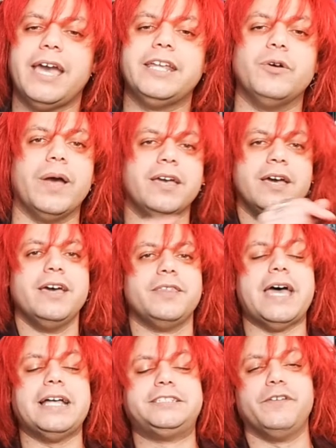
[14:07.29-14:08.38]
Anyway,
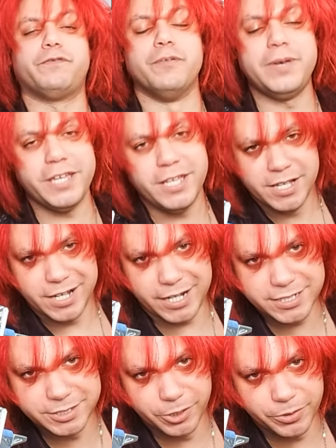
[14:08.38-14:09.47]
that's it for me.
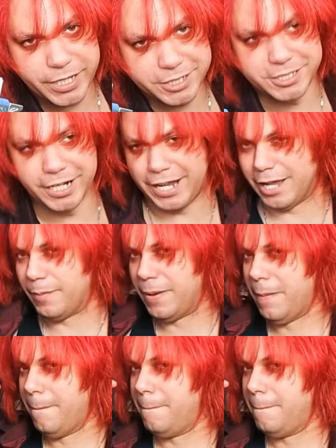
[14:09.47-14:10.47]
Until next time.